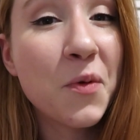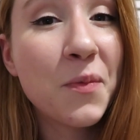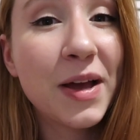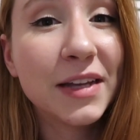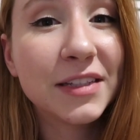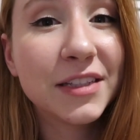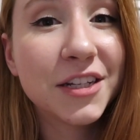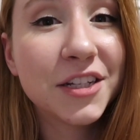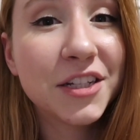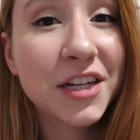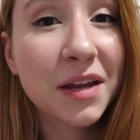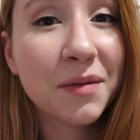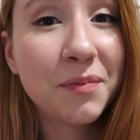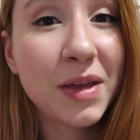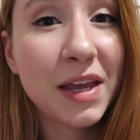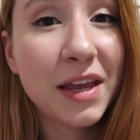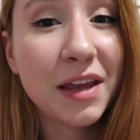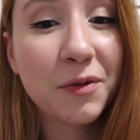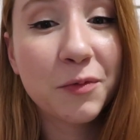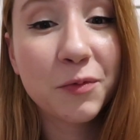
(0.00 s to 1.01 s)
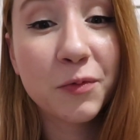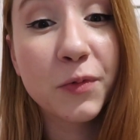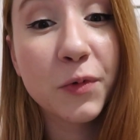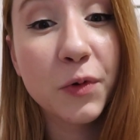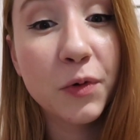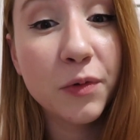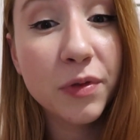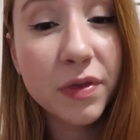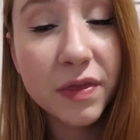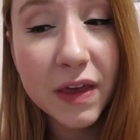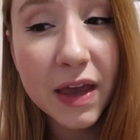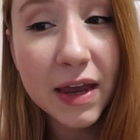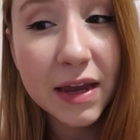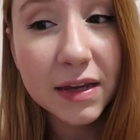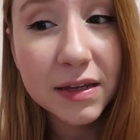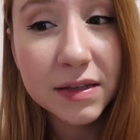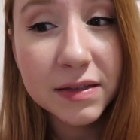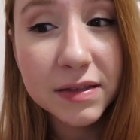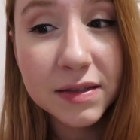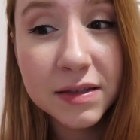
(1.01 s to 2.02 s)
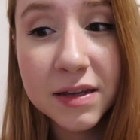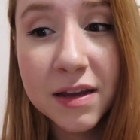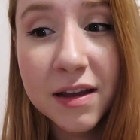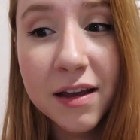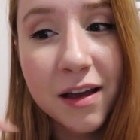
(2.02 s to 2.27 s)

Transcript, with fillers: messaging me rude things.